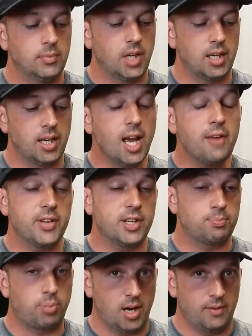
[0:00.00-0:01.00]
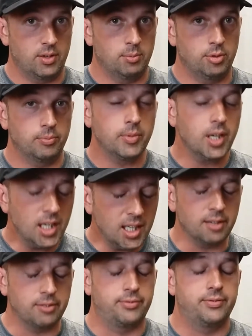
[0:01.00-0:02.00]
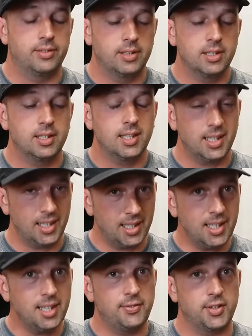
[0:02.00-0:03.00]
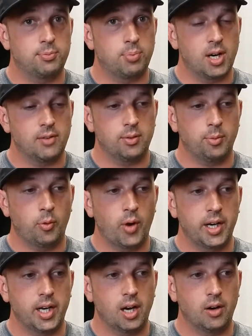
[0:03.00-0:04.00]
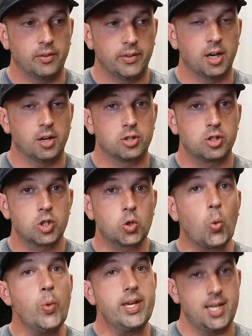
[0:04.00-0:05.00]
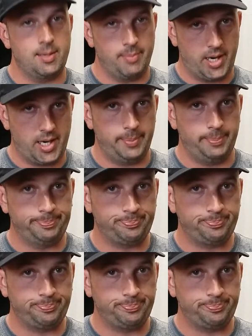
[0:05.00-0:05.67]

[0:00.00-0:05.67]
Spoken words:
and if it's profitable, if it's profitable right now, they are squeaking by.